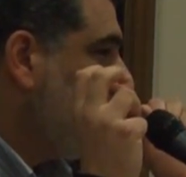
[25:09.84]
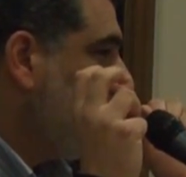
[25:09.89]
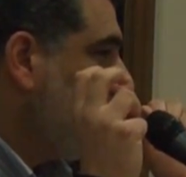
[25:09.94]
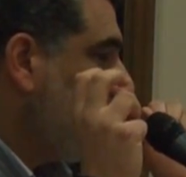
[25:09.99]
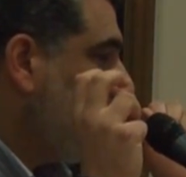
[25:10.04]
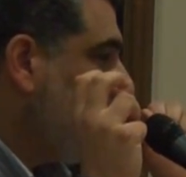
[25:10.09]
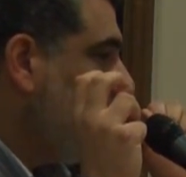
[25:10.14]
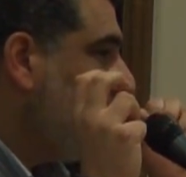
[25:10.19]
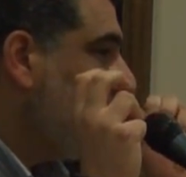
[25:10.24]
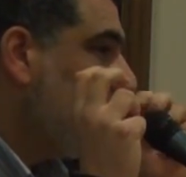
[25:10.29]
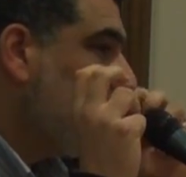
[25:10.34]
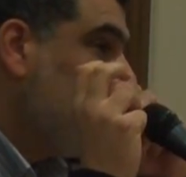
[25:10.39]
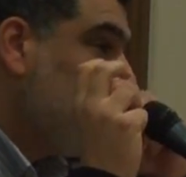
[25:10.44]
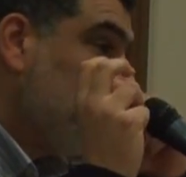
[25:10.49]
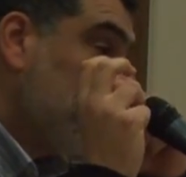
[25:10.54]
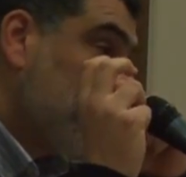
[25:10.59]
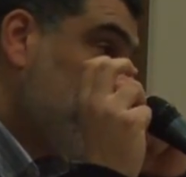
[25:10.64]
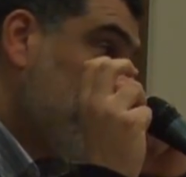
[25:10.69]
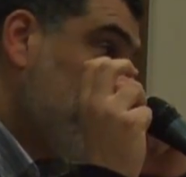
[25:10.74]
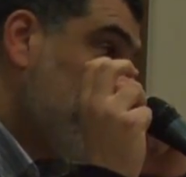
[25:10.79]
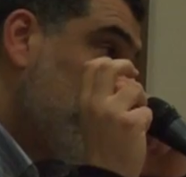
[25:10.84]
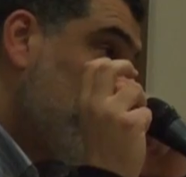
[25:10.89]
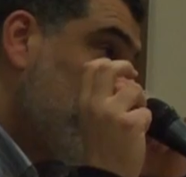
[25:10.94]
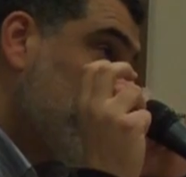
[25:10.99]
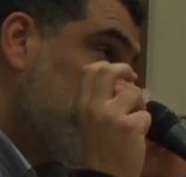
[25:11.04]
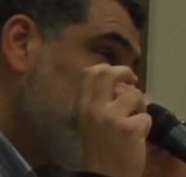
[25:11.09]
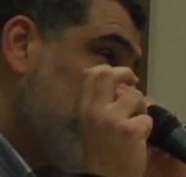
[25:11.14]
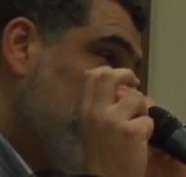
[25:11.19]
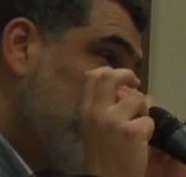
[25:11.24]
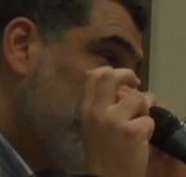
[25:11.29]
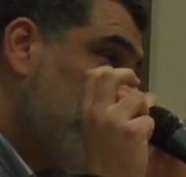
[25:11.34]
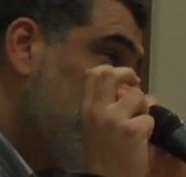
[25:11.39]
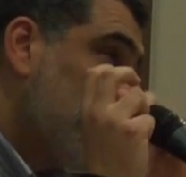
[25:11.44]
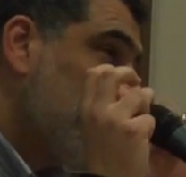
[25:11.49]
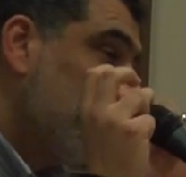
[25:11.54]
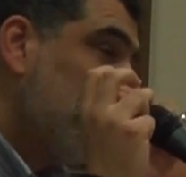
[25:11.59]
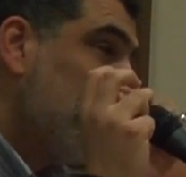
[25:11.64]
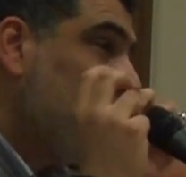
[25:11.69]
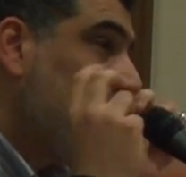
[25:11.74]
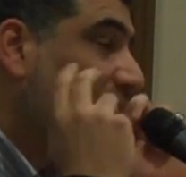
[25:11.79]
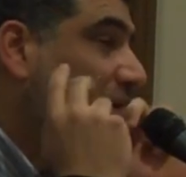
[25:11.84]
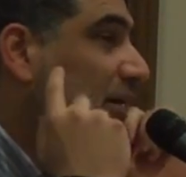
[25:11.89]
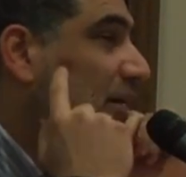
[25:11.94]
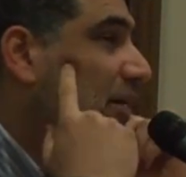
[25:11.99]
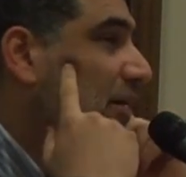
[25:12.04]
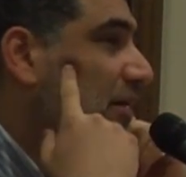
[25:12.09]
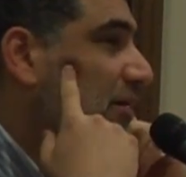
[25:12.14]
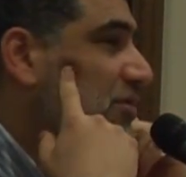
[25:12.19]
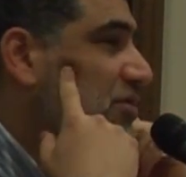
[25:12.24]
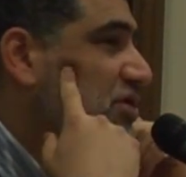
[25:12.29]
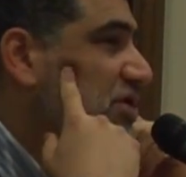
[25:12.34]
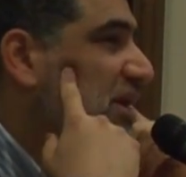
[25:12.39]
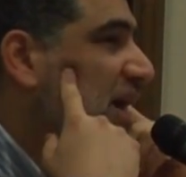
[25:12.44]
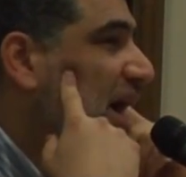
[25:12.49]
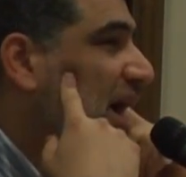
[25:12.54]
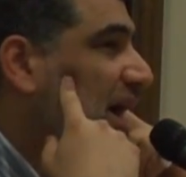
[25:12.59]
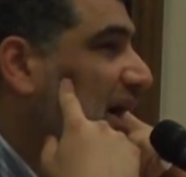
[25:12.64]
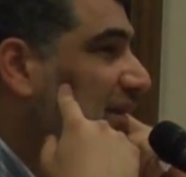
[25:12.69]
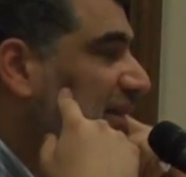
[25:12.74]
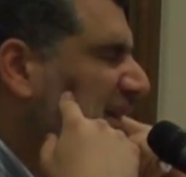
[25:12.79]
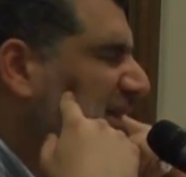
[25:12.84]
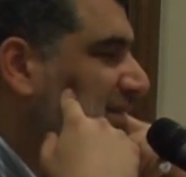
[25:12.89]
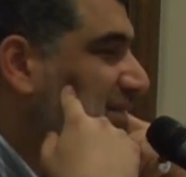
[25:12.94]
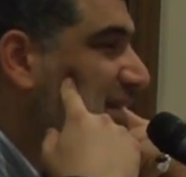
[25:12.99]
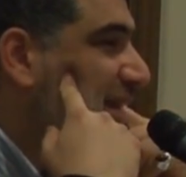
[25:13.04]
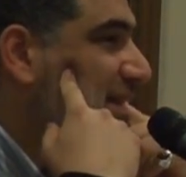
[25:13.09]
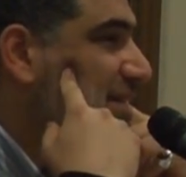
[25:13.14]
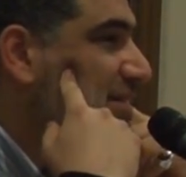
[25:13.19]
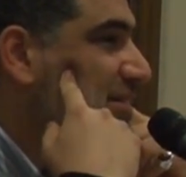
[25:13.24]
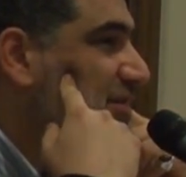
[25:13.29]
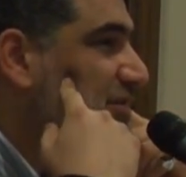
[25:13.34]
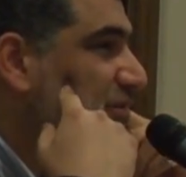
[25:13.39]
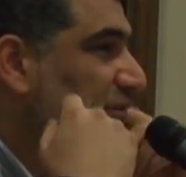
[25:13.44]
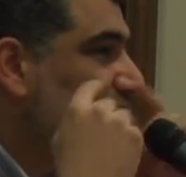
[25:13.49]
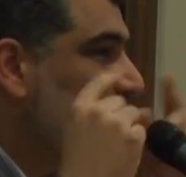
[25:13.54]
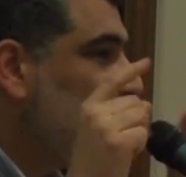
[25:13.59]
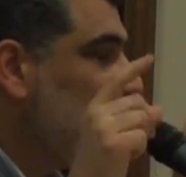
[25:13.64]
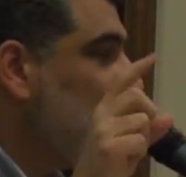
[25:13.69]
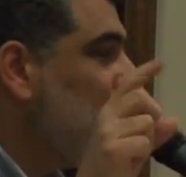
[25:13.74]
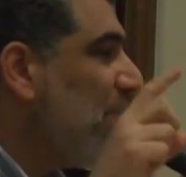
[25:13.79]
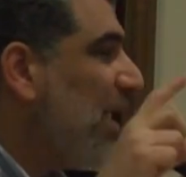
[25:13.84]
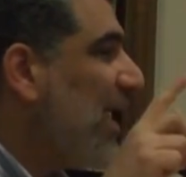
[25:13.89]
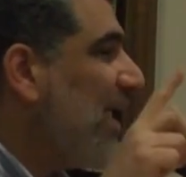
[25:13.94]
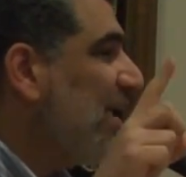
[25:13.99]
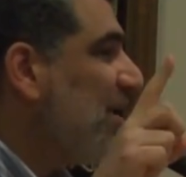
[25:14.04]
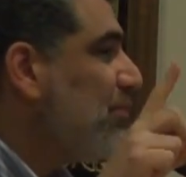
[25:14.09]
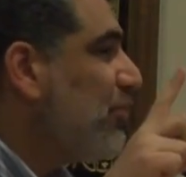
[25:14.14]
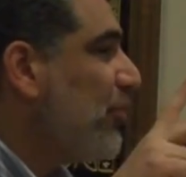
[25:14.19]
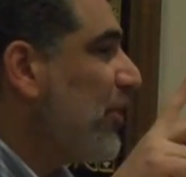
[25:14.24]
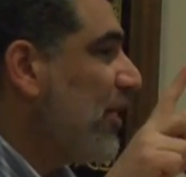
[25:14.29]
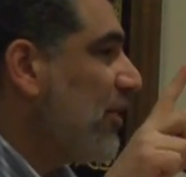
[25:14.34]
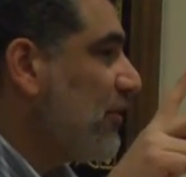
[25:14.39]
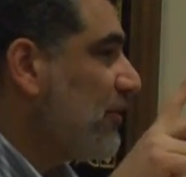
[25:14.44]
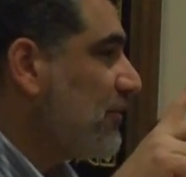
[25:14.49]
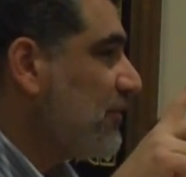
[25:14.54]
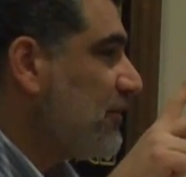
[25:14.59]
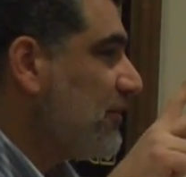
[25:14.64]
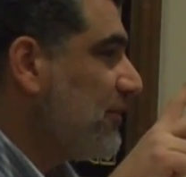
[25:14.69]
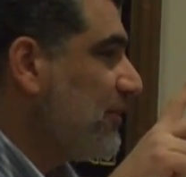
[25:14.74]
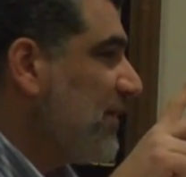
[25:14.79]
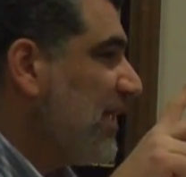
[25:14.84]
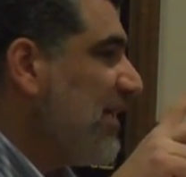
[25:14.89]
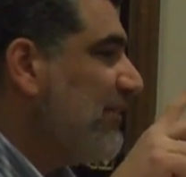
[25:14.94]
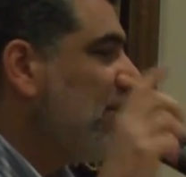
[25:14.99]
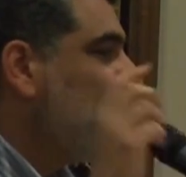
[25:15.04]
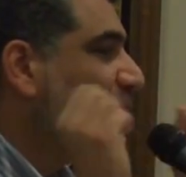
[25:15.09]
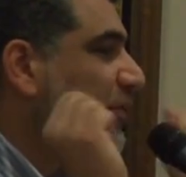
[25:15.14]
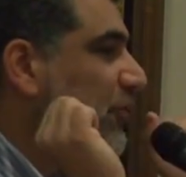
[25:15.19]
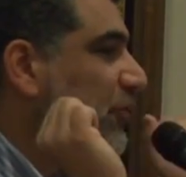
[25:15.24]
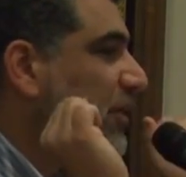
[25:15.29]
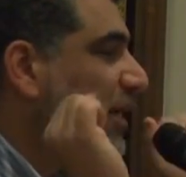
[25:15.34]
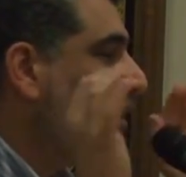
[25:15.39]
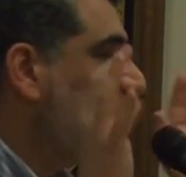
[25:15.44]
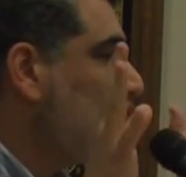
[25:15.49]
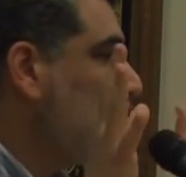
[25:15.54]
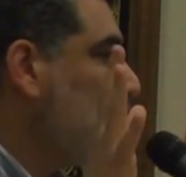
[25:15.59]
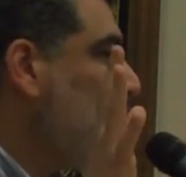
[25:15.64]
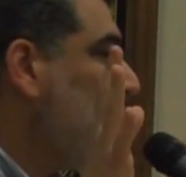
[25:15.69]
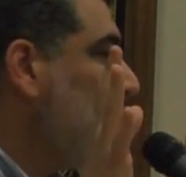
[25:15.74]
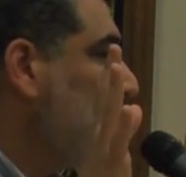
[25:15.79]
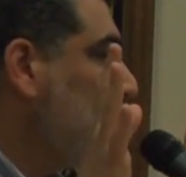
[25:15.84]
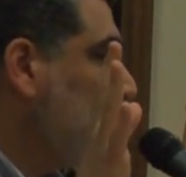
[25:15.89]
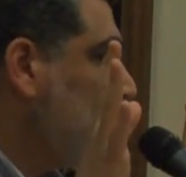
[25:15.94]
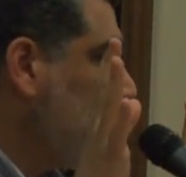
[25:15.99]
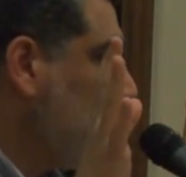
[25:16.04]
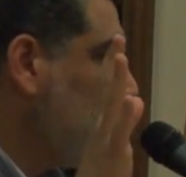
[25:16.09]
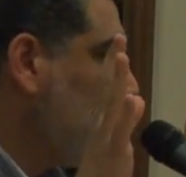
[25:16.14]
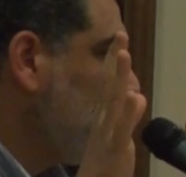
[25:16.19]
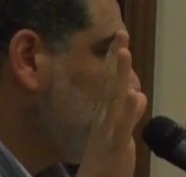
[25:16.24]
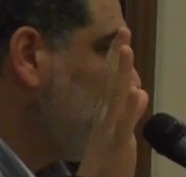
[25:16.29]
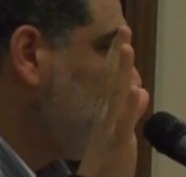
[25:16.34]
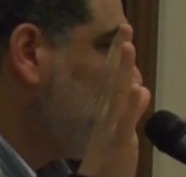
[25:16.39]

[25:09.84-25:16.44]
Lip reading: right? So for example, Shia, they tend to combine prayers, even when they're not traveling,